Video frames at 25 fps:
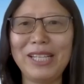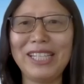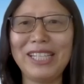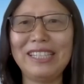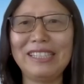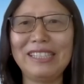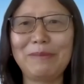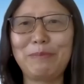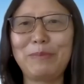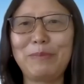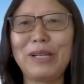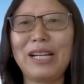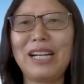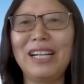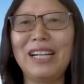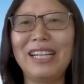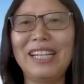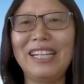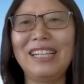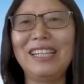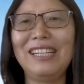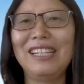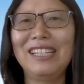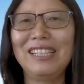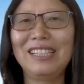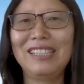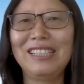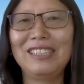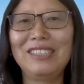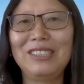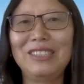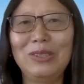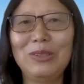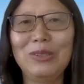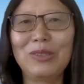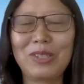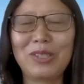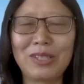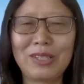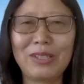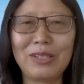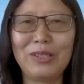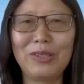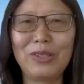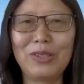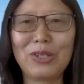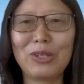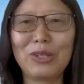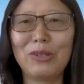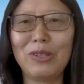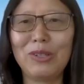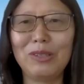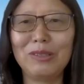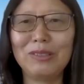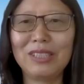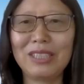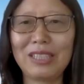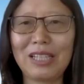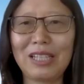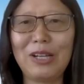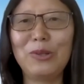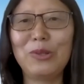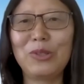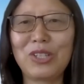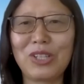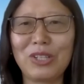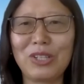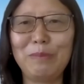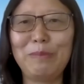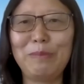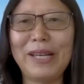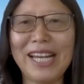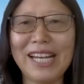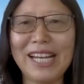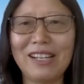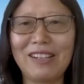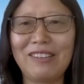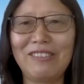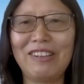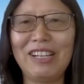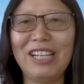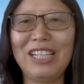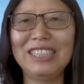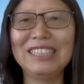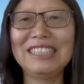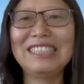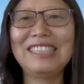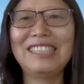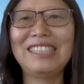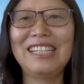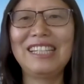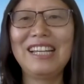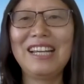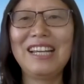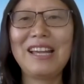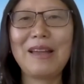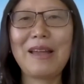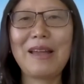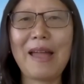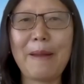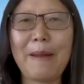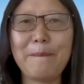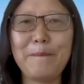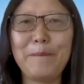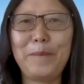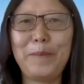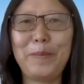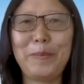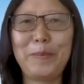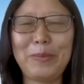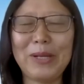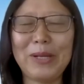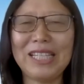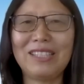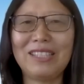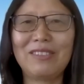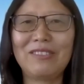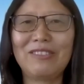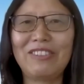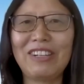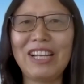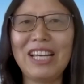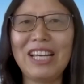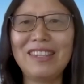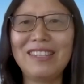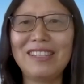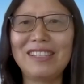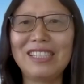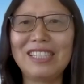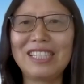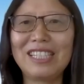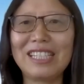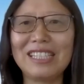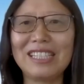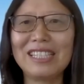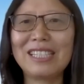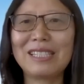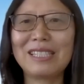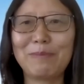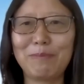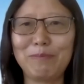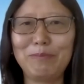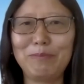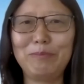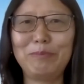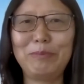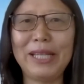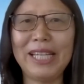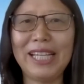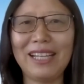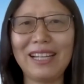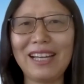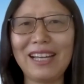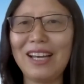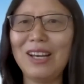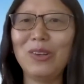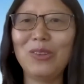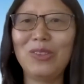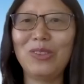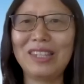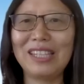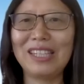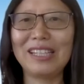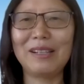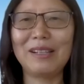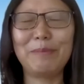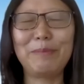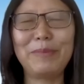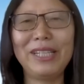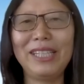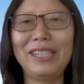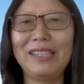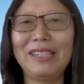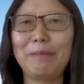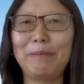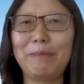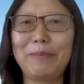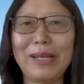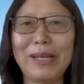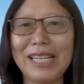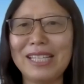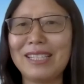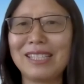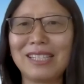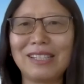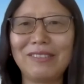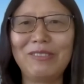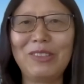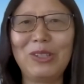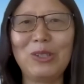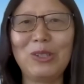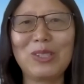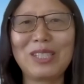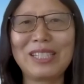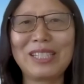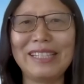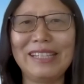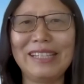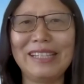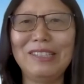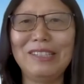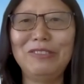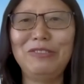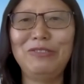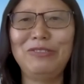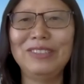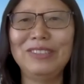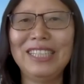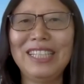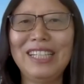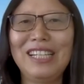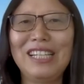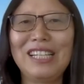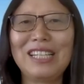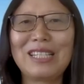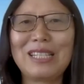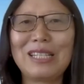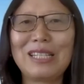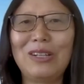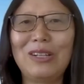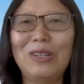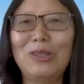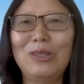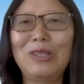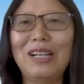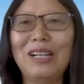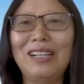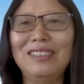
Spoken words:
it by your social culture background, but rather just being out there, be the best of yourself. So,